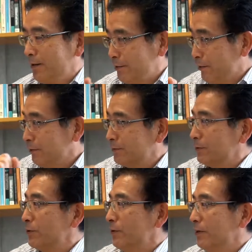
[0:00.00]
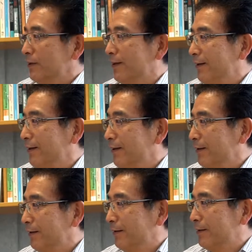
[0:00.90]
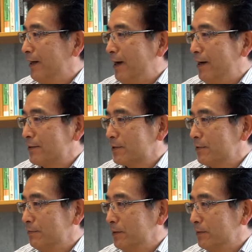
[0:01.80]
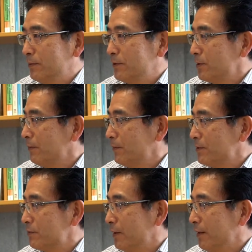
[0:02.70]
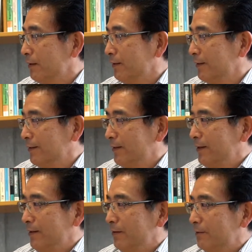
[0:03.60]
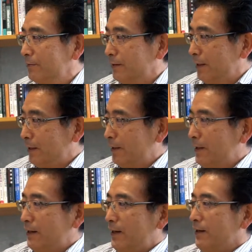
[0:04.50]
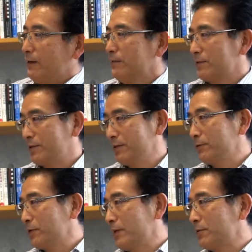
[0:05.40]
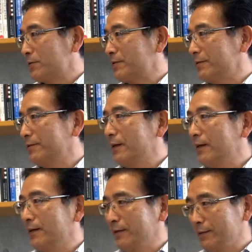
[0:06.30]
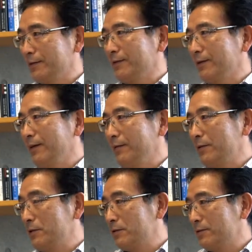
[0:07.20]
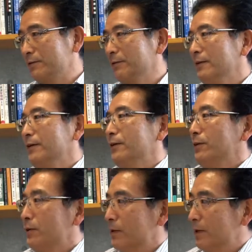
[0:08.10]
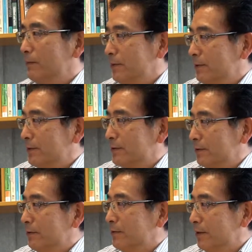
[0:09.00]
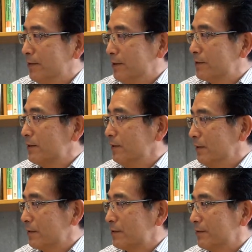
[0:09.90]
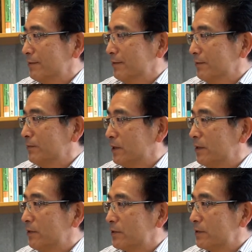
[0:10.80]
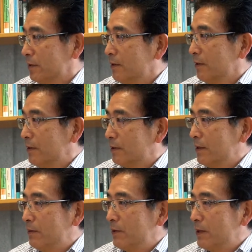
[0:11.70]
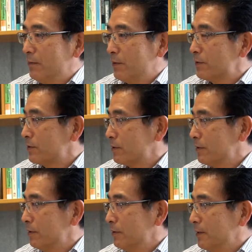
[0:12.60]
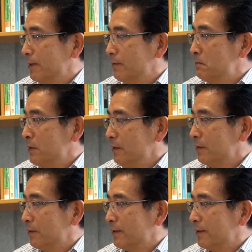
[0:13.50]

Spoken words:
knocked the door and asked one of the Japanese bank if I have a still chance to you know, get into your company. So they say yes, because they become interested in me